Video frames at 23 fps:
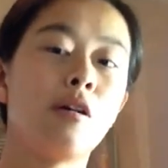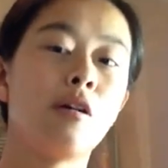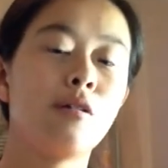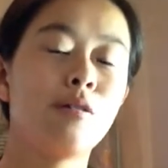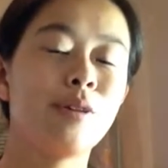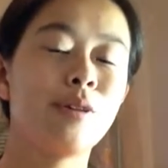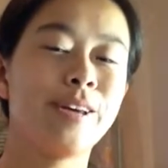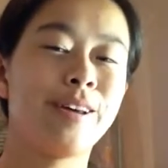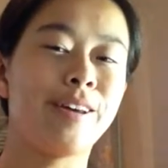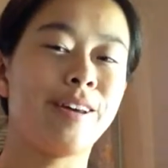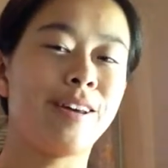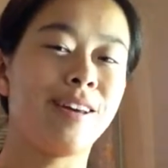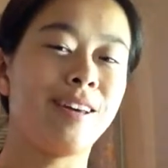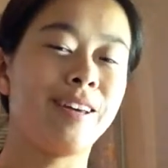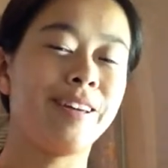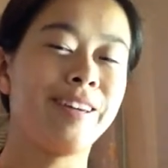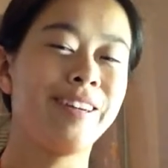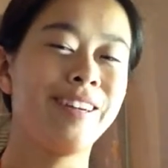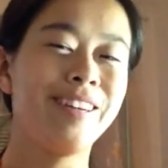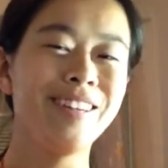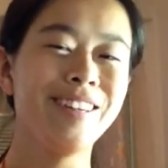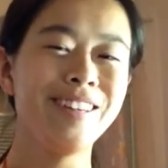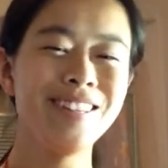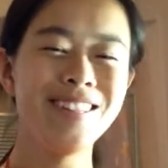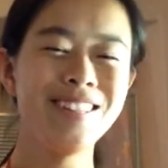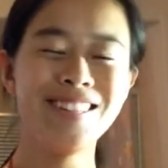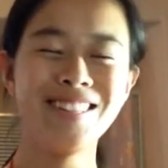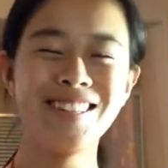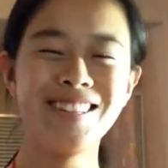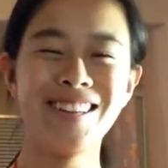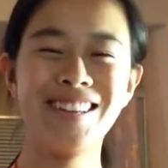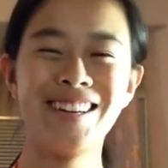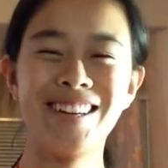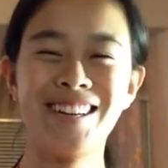Okay,
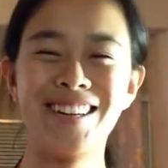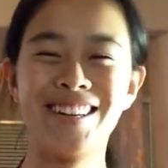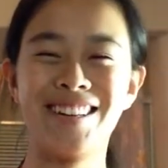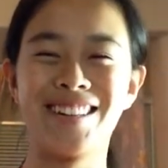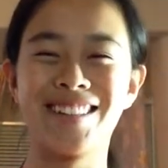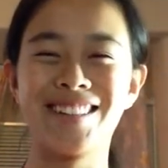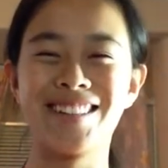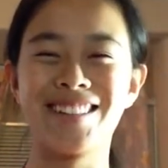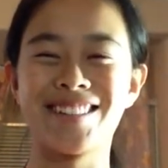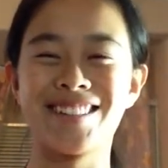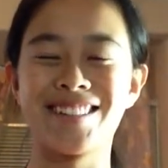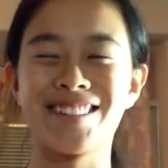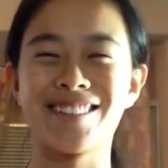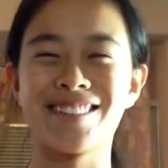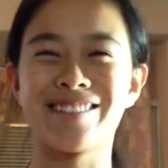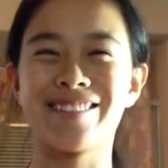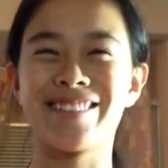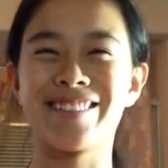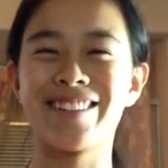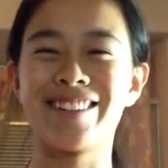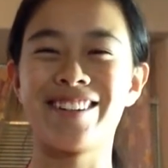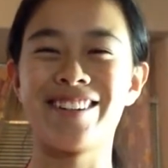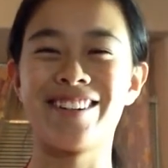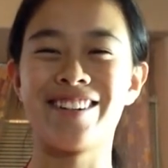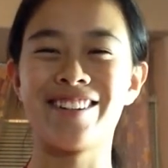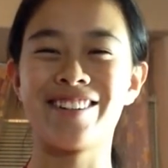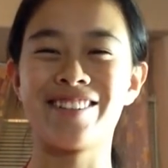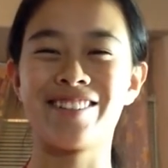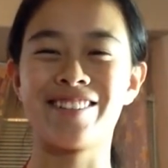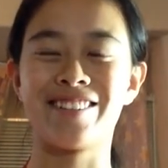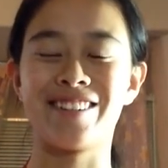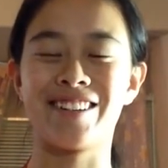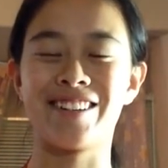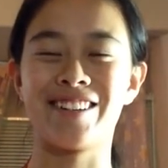this is really
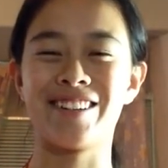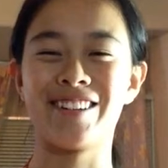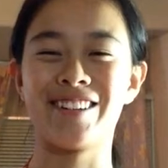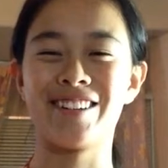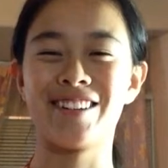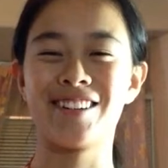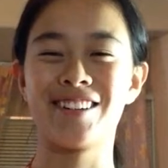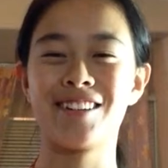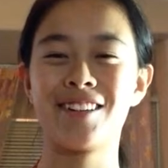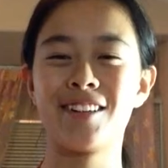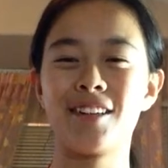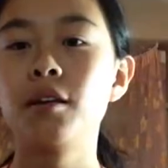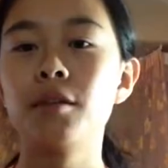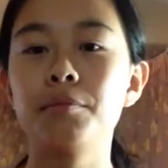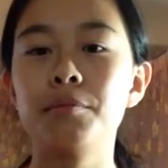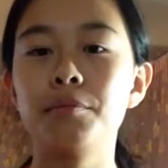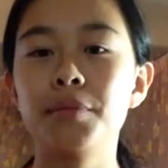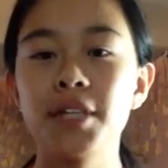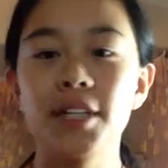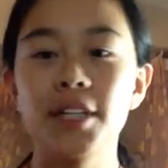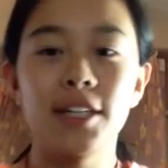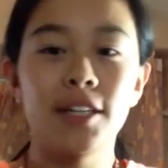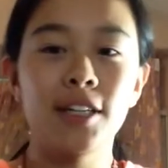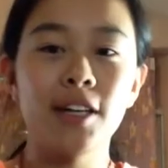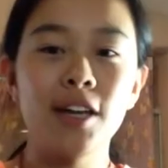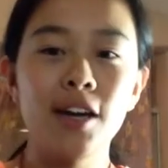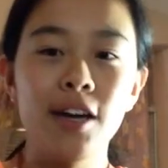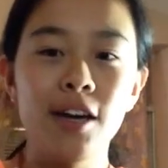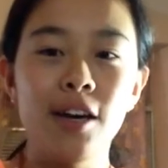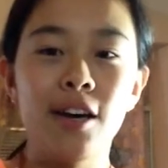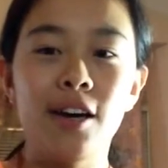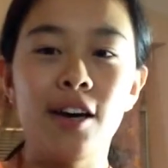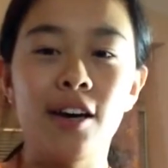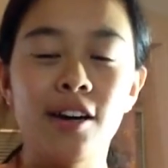awkward. But
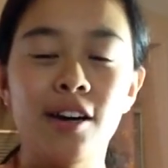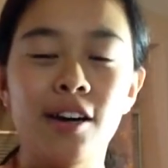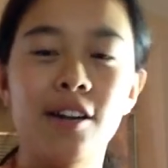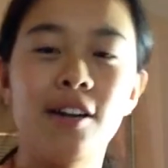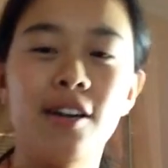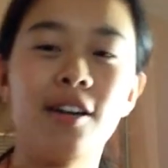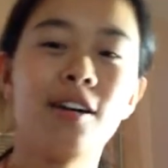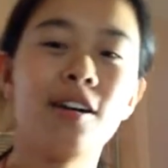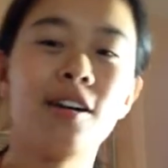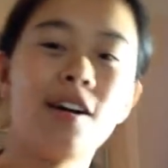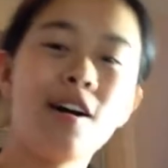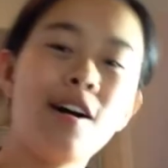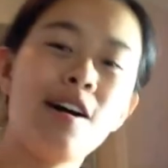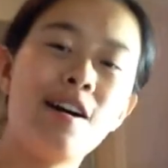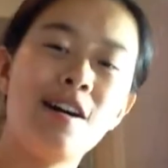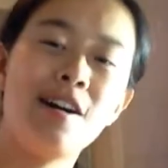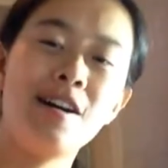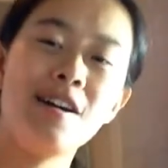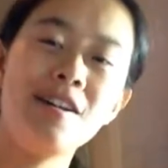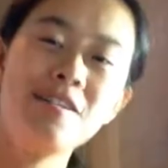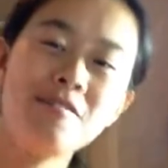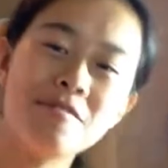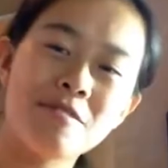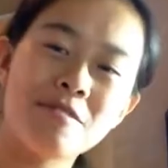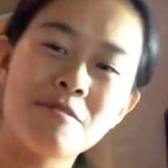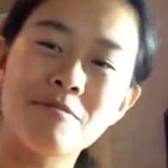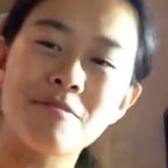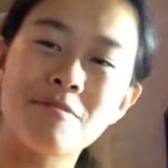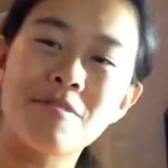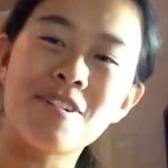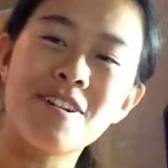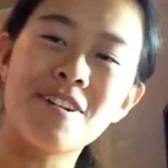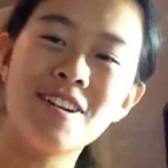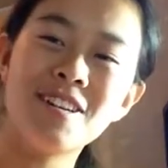yeah, hi
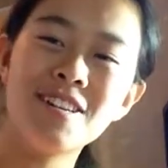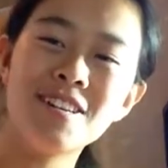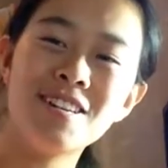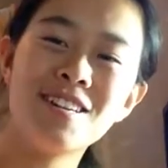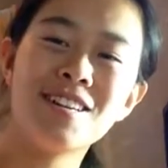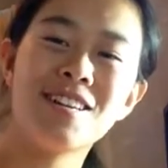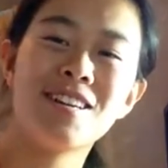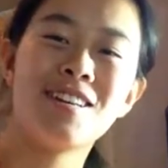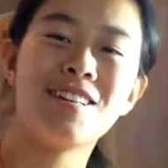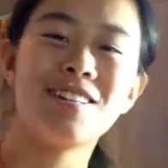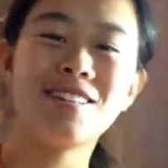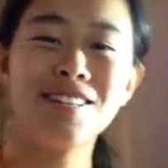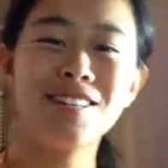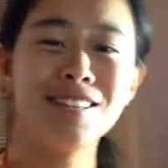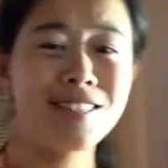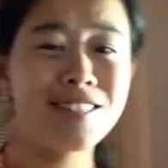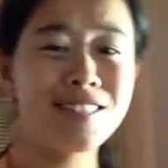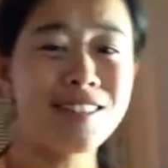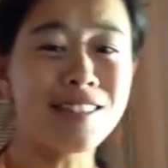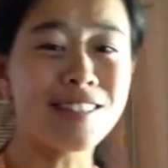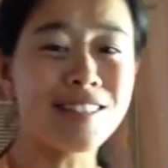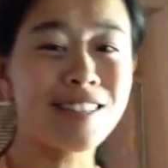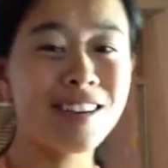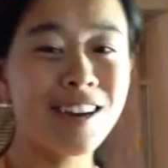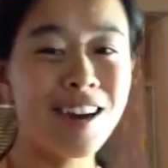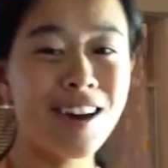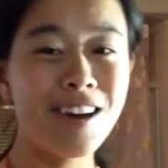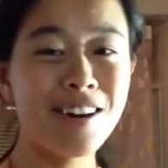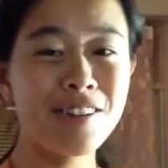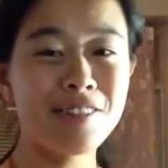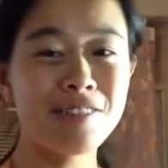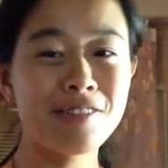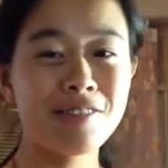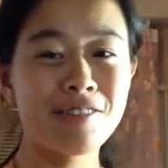everyone, this is
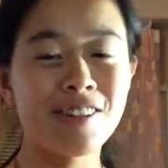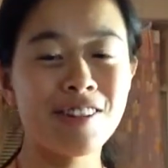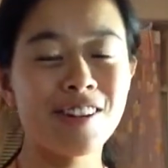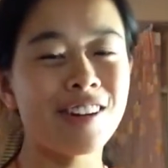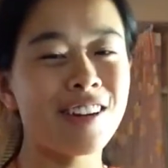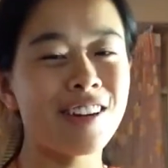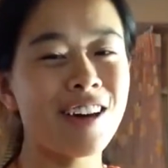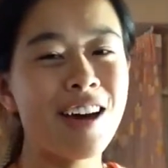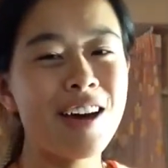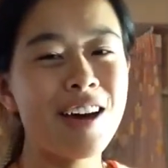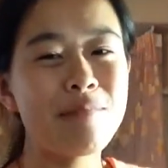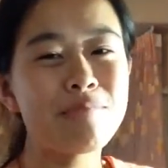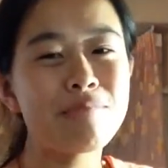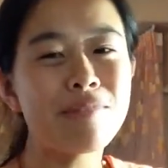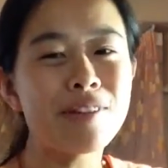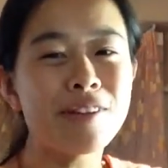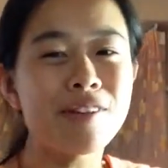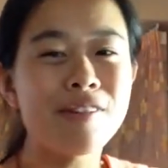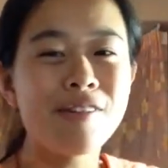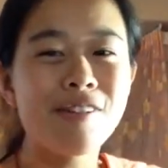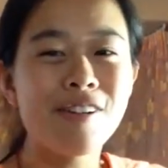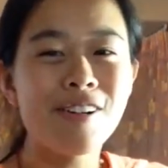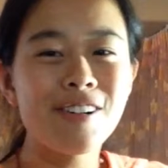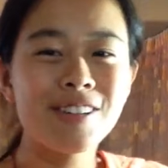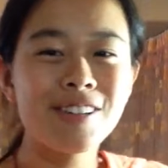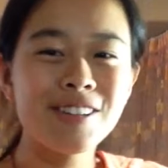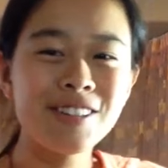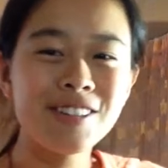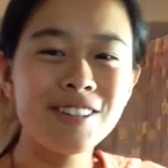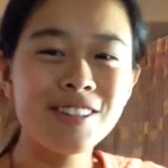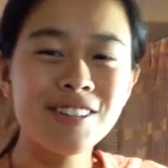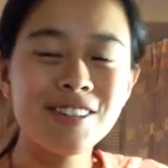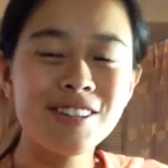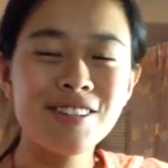Catherine. I bet you
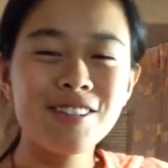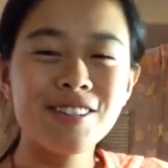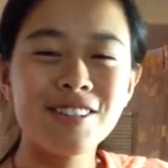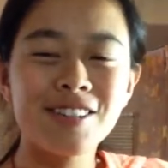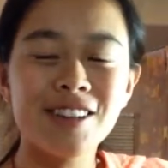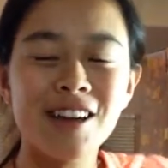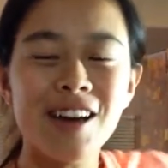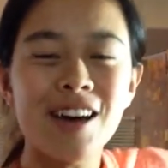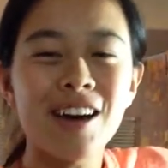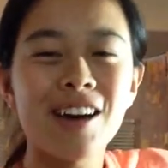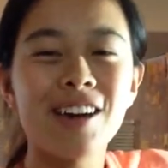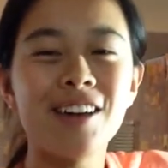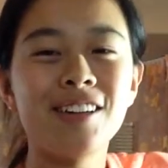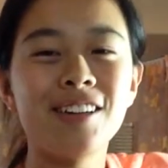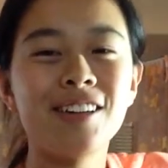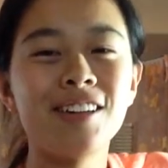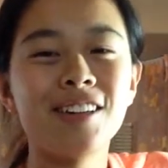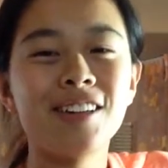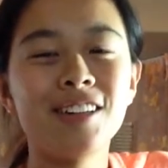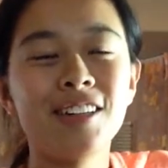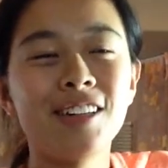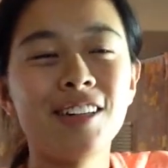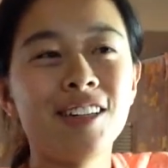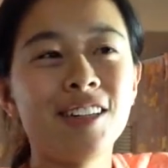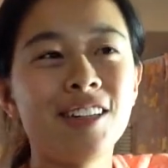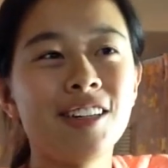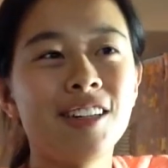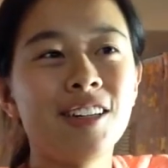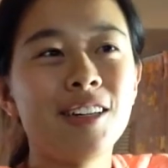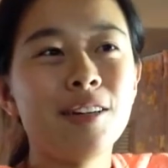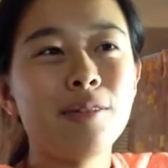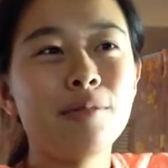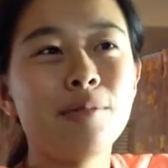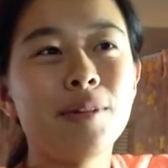already know that.
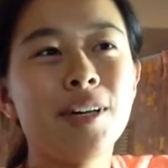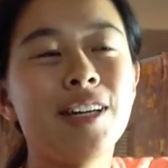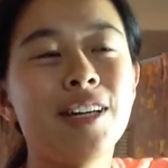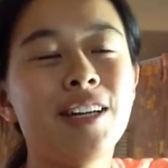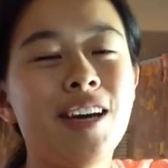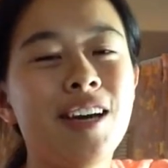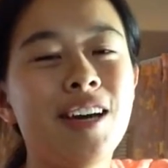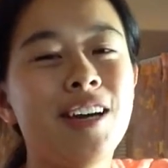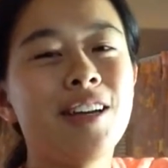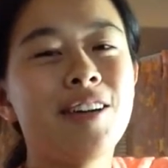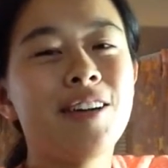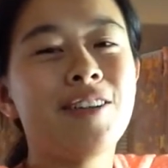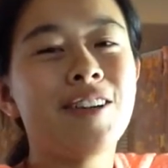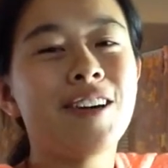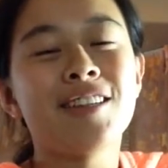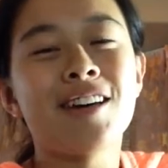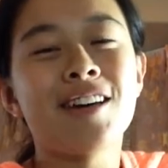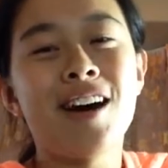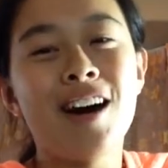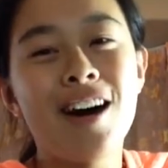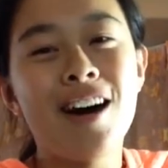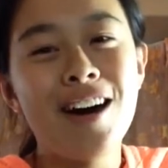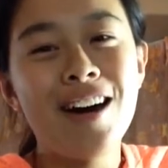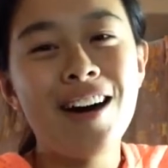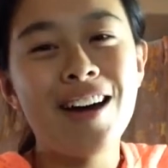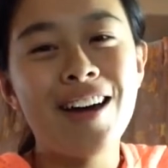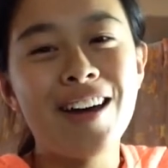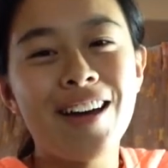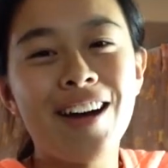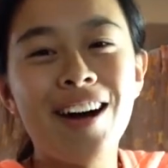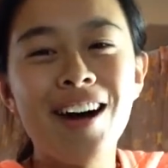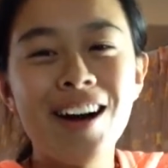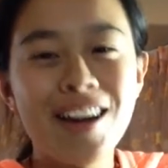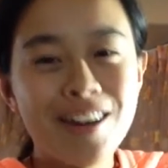But anyways,
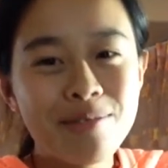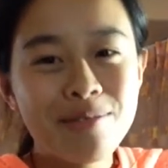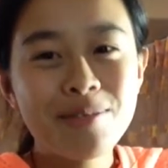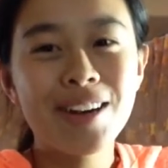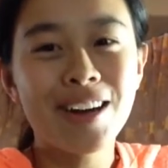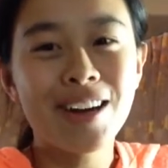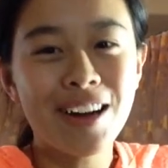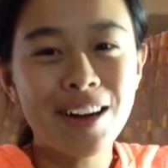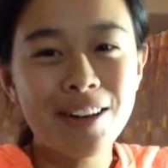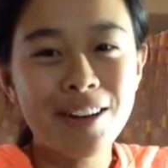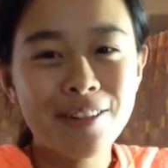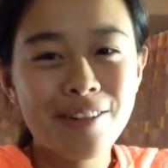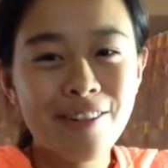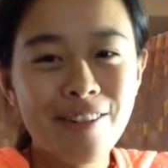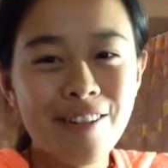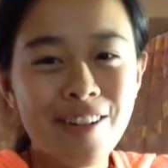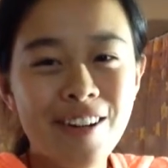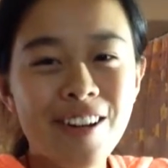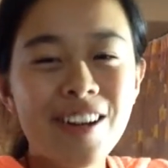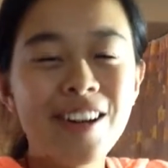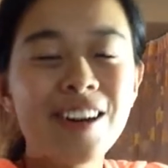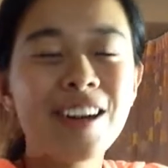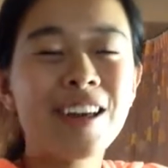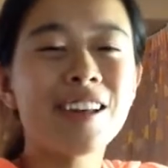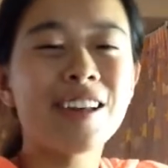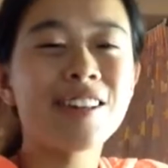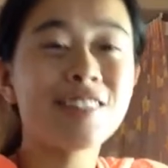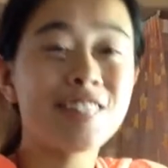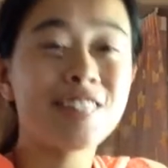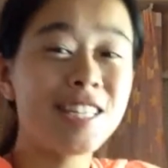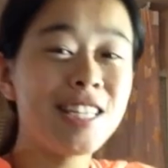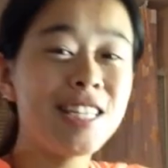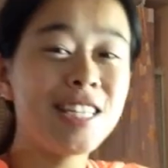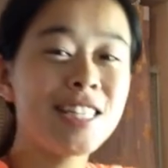hi, I'm Catherine,
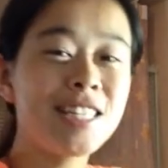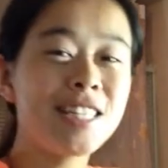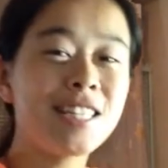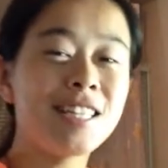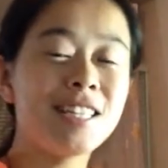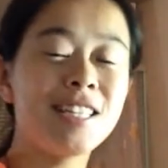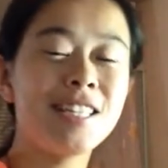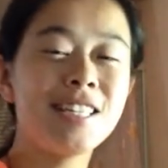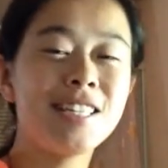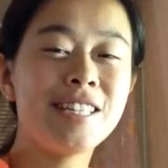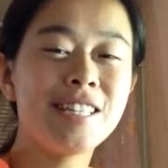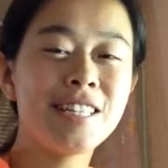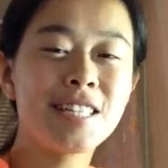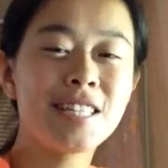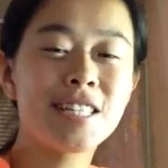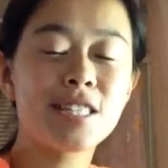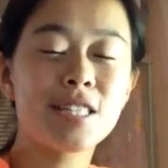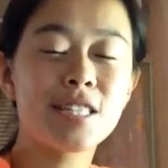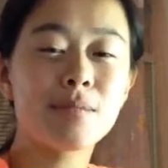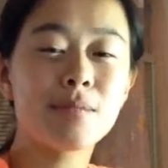and this is